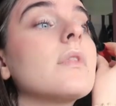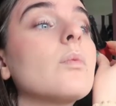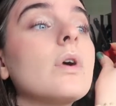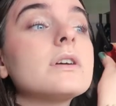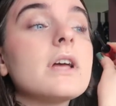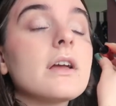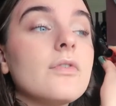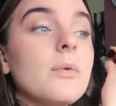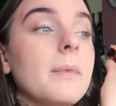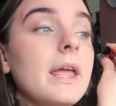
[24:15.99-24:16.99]
Whereas, like,
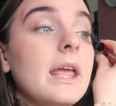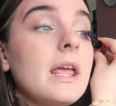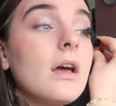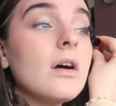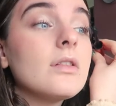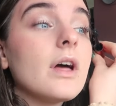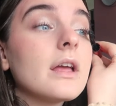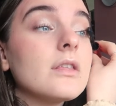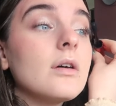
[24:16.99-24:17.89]
for me, like,